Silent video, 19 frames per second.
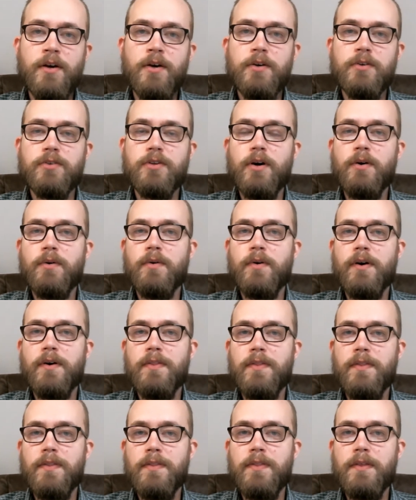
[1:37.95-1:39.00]
So
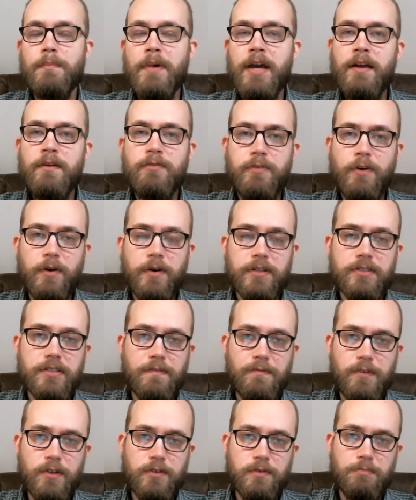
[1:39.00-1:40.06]
the main focus
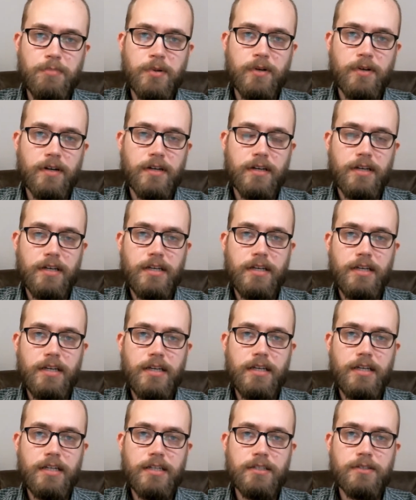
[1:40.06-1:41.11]
of this book
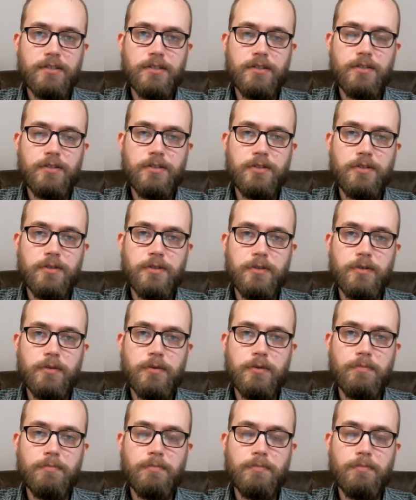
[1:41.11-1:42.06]
is to